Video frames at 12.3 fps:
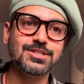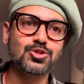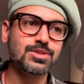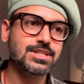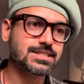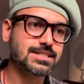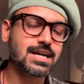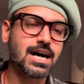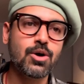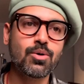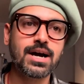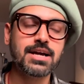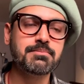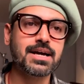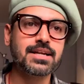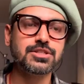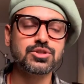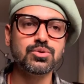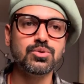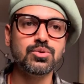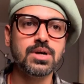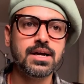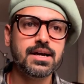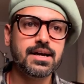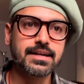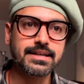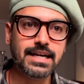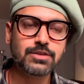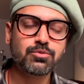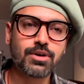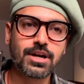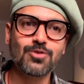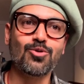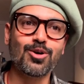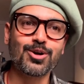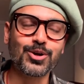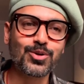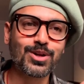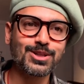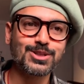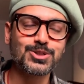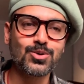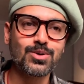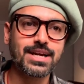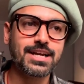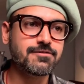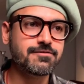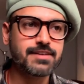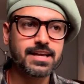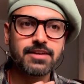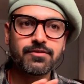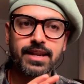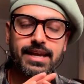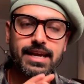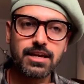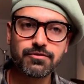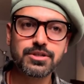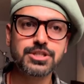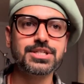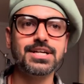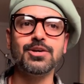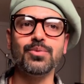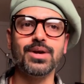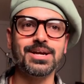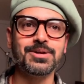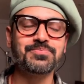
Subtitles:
So this is how I manage to get what I want during the shoot in a very efficient way.